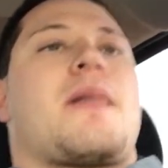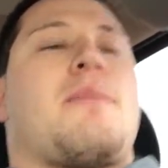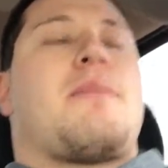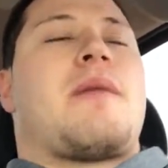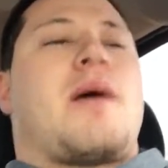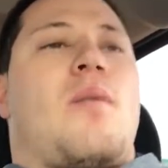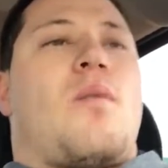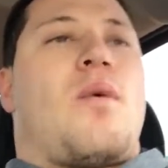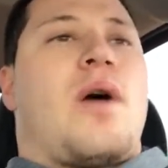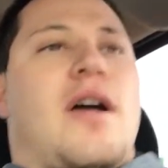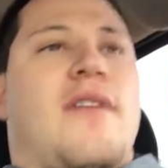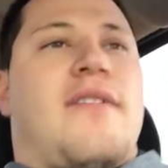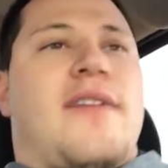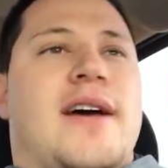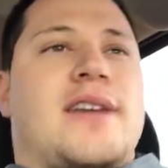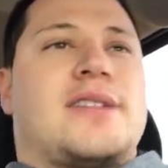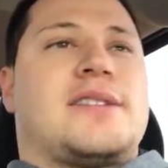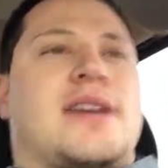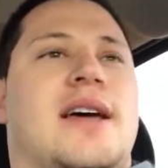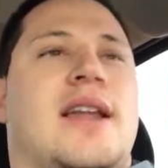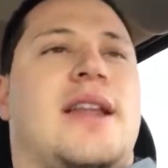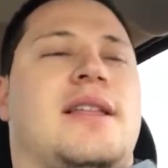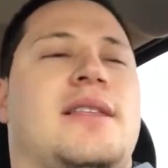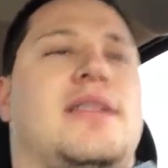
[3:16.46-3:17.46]
my wife
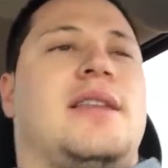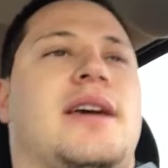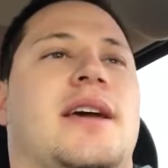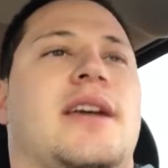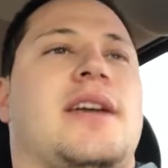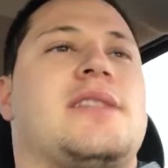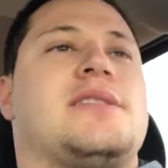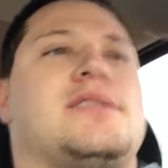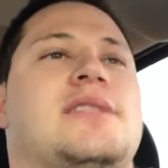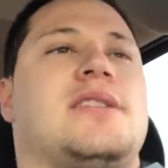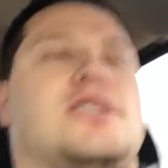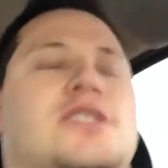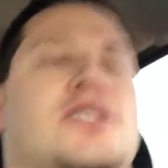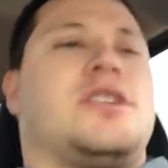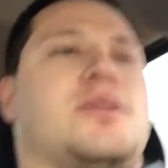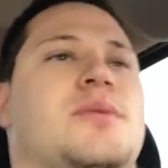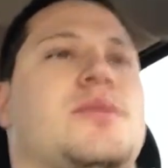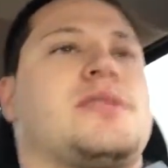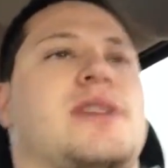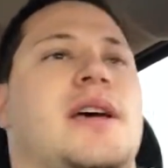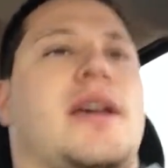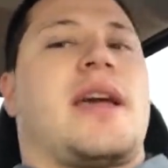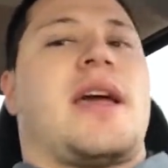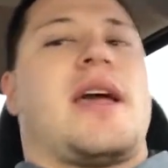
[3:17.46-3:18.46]
hasn't had a ticket since she
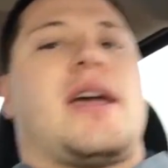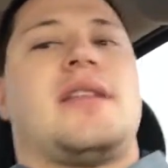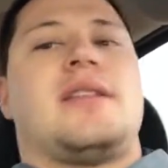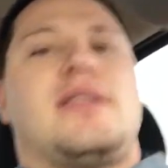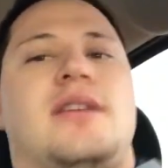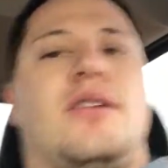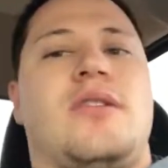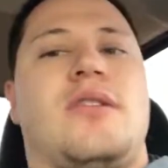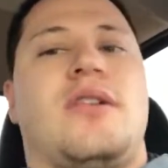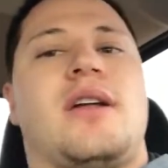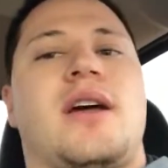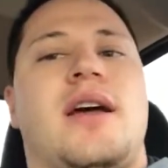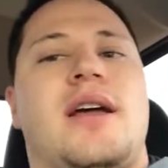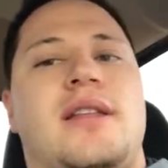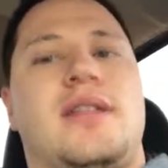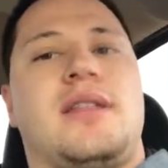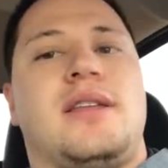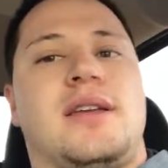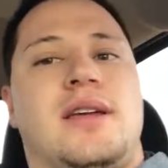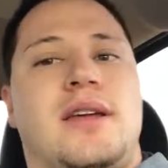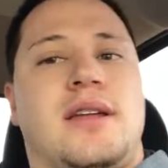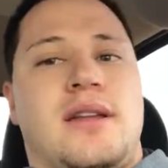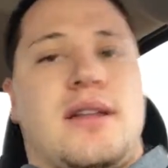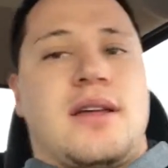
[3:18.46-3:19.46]
was like 18 or
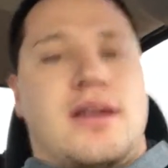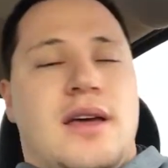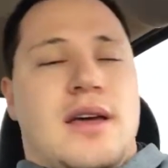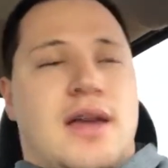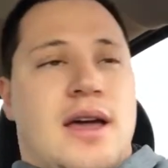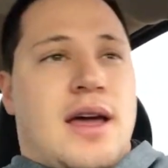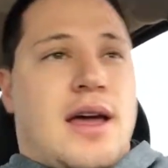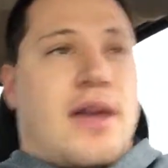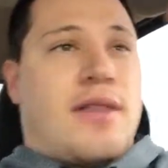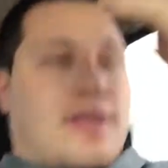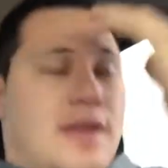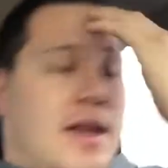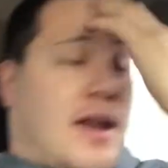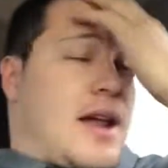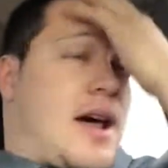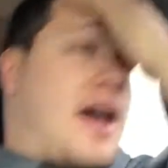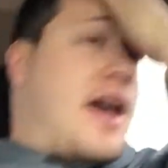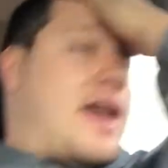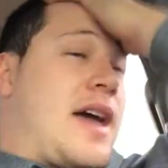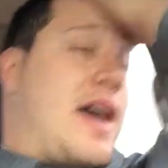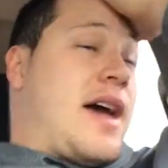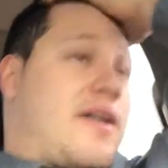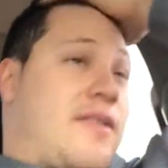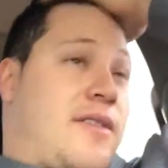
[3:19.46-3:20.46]
19, and then
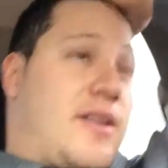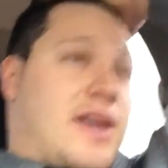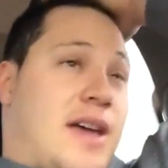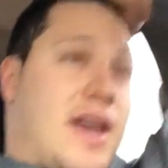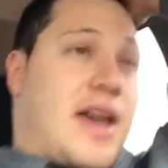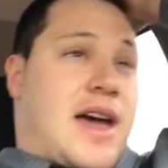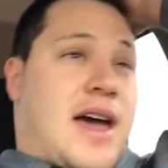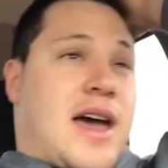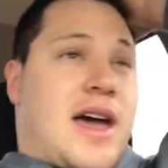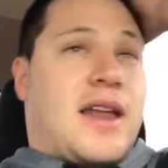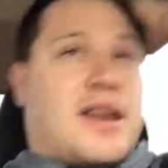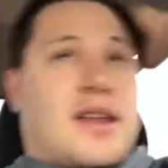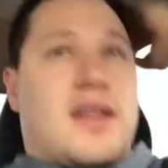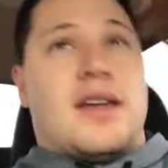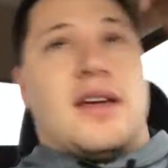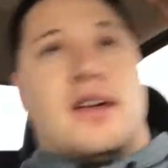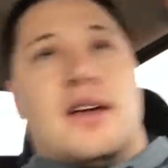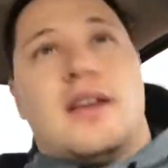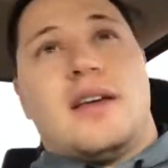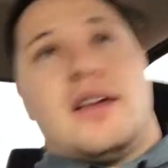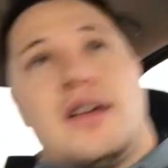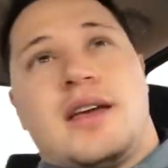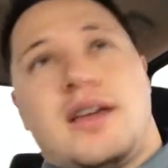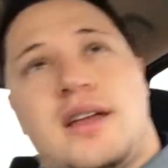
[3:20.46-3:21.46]
I haven't had
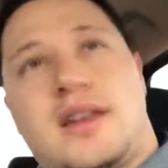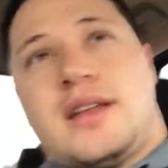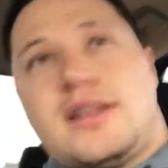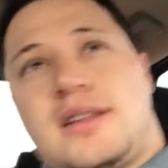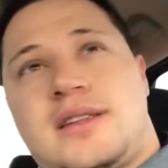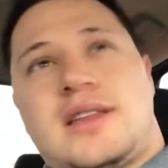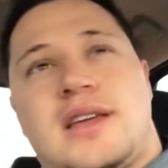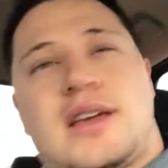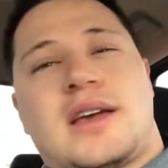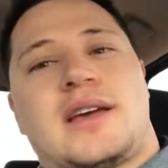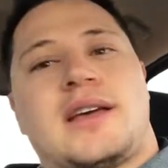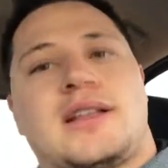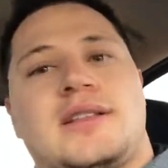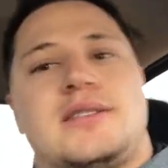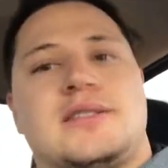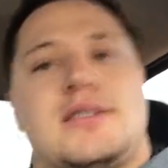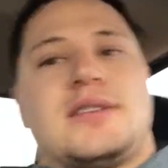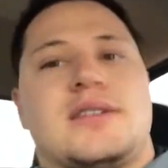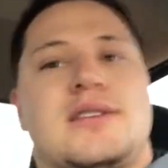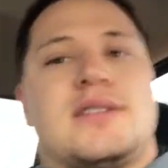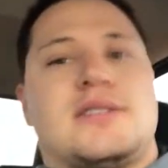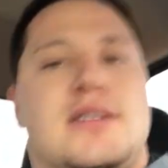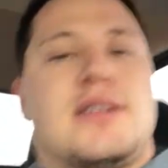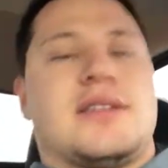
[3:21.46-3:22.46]
any
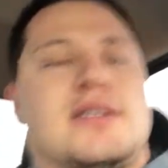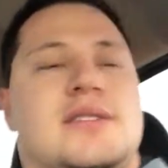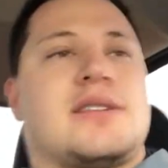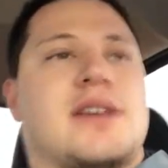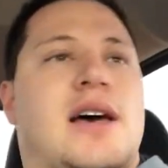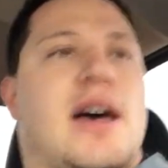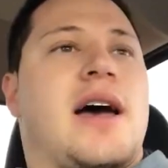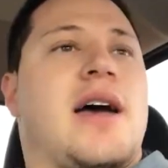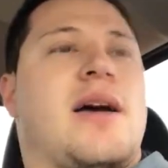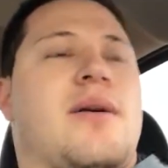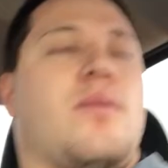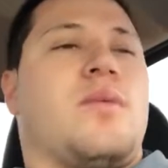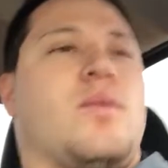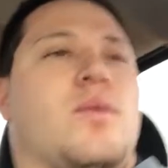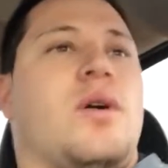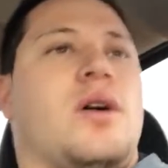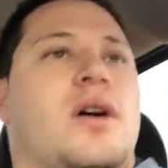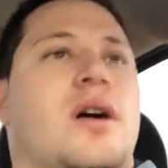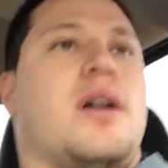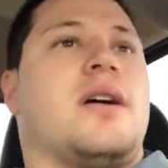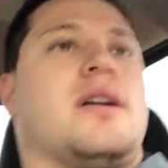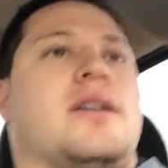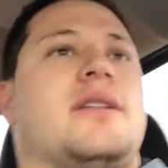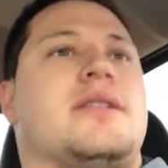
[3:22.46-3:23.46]
tickets since I
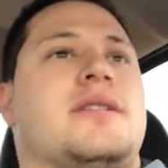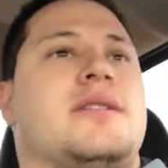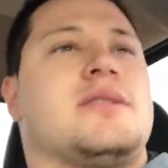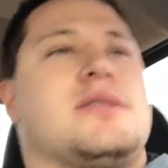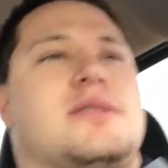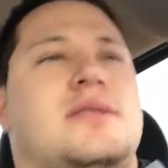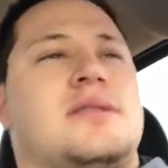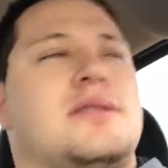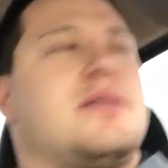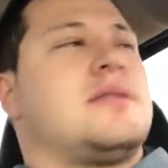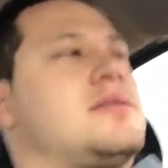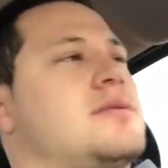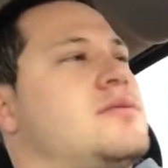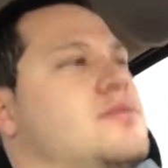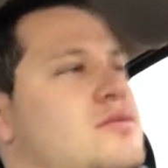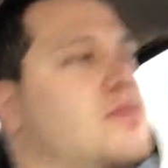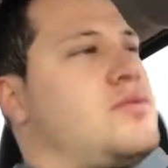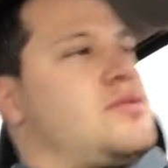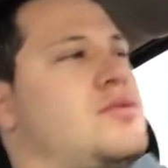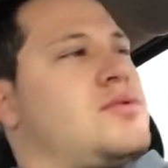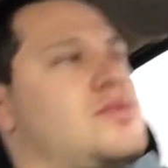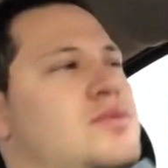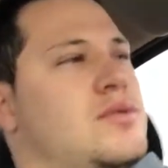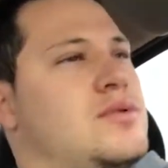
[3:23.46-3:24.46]
was
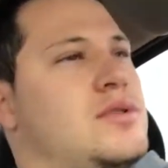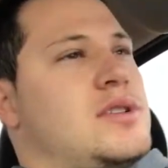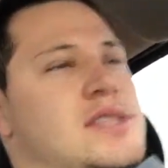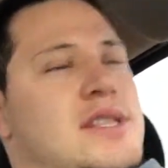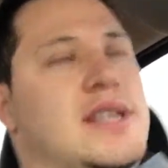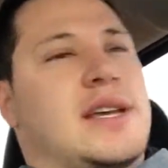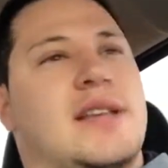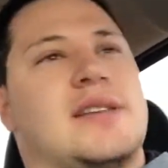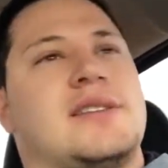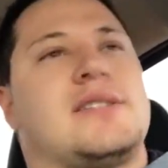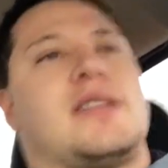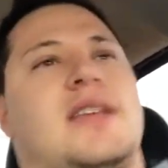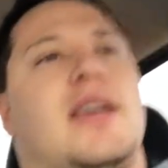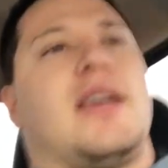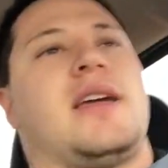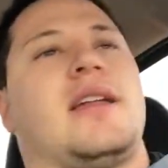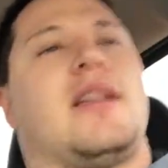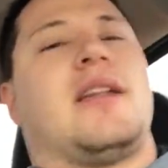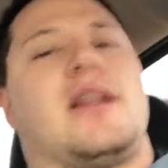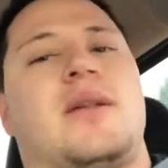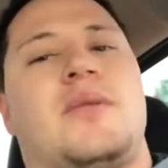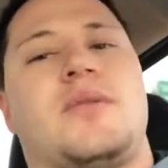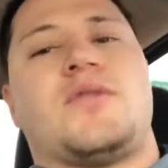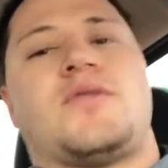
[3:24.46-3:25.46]

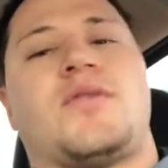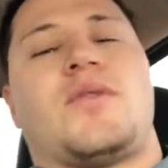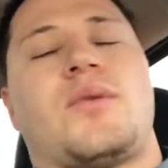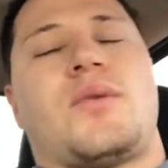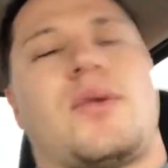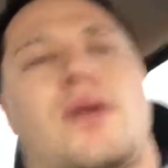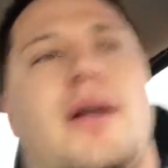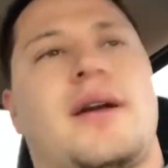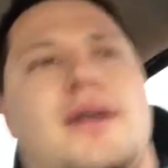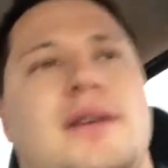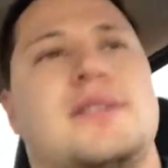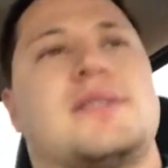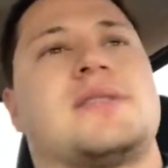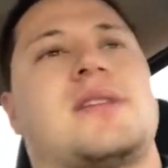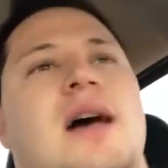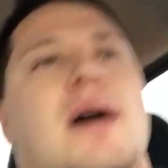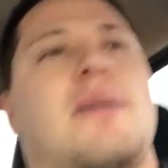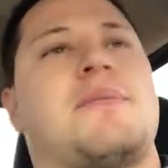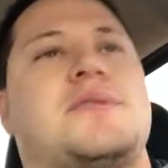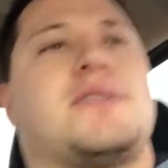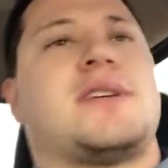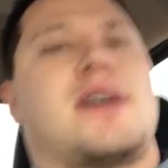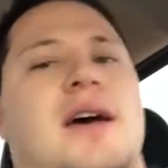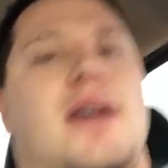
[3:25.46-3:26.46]
16, and it was for running a
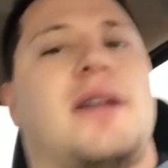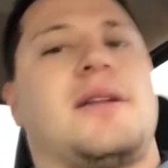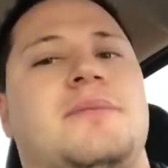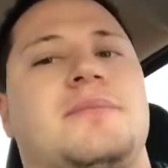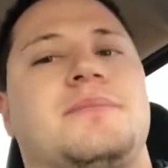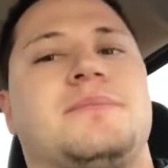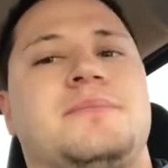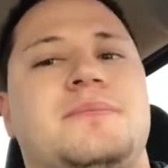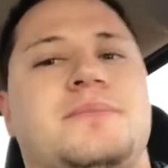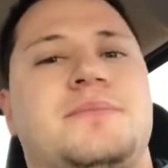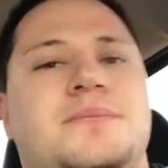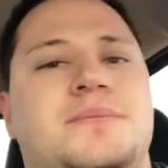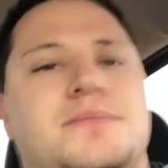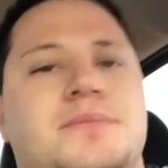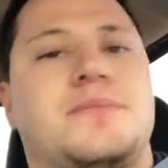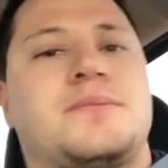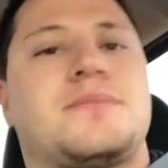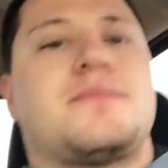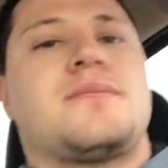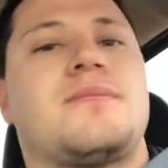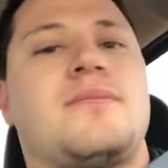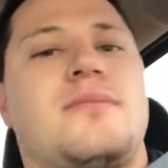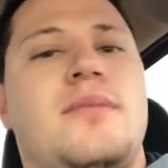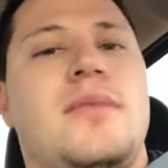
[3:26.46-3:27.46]
stop sign.
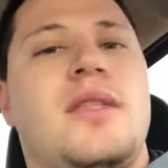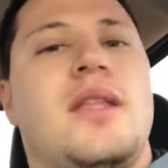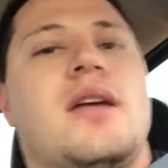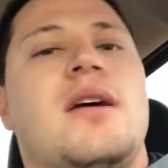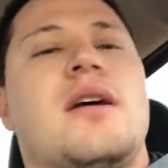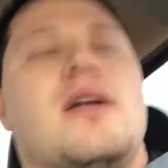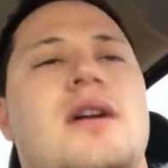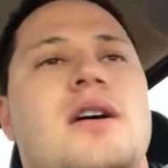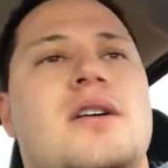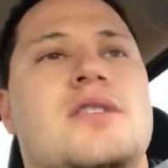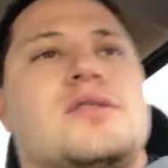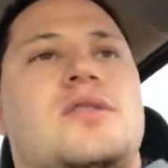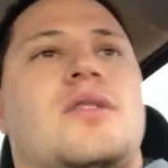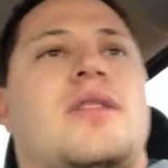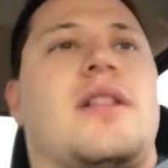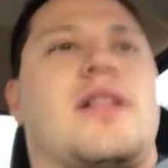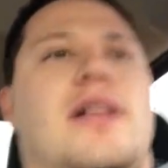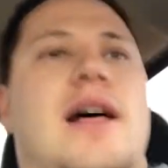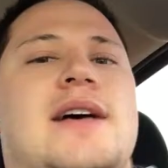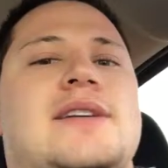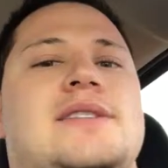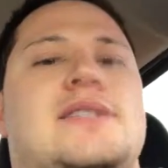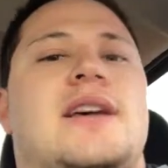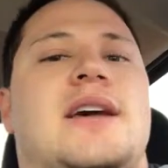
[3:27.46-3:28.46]
So the
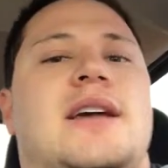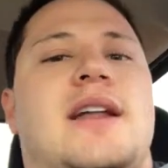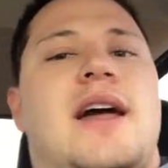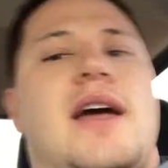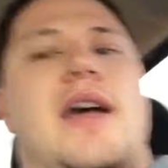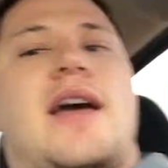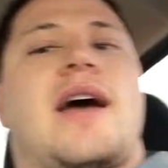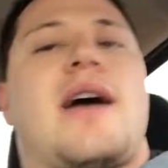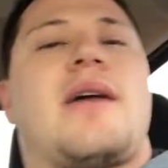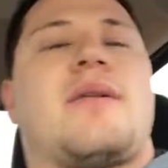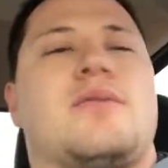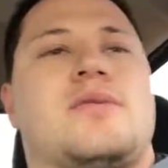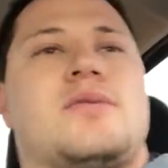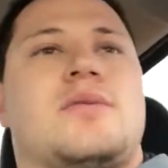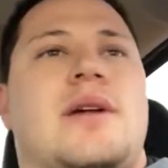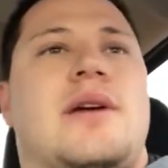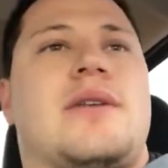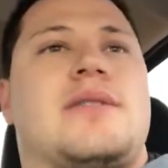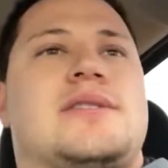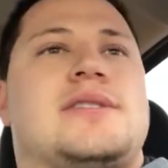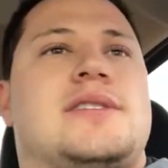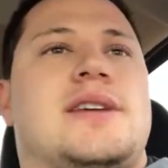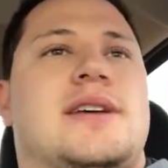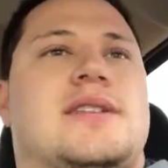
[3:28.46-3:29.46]
last ticket I had was when
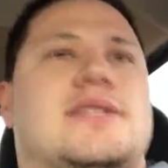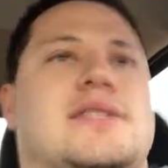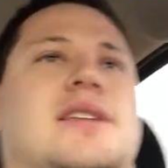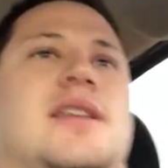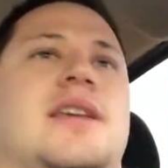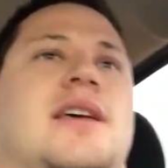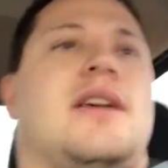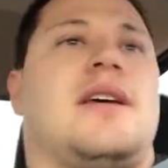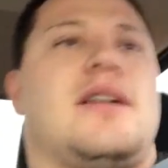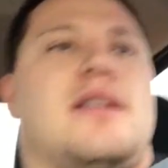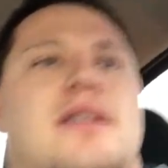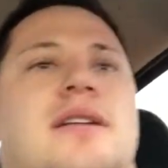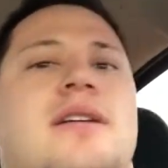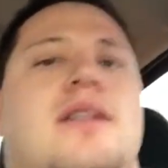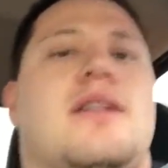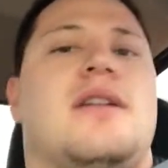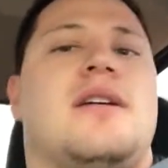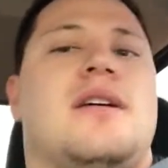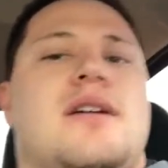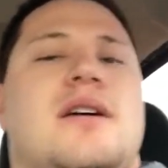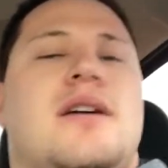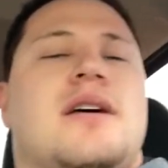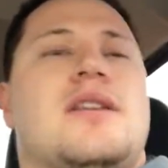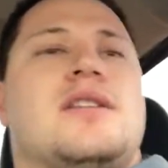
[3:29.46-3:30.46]
I was 16.
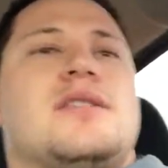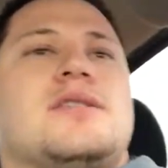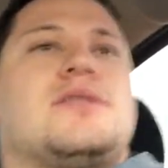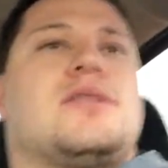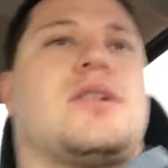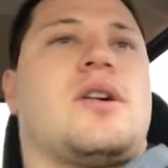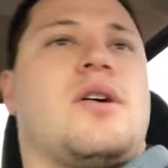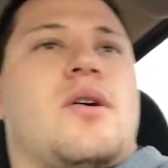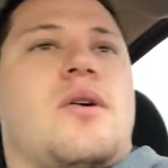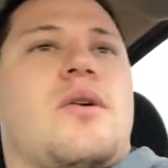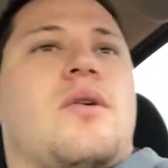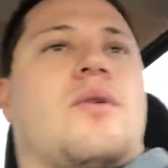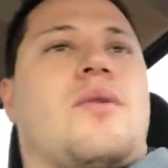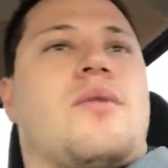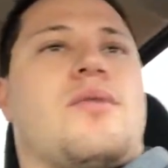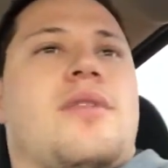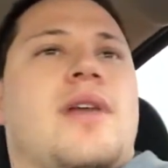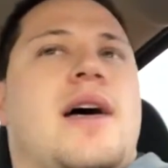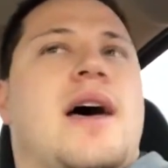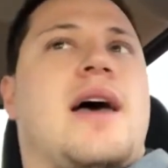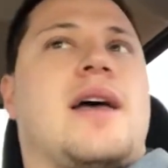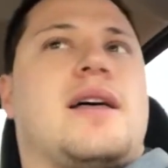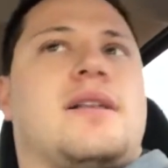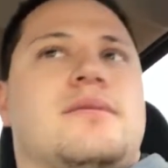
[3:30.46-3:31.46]
So
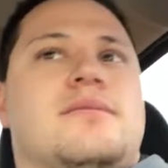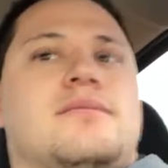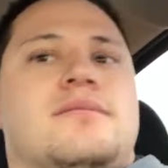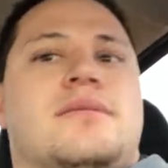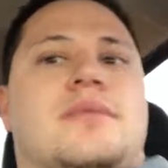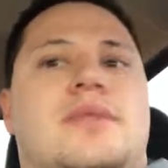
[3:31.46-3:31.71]
that,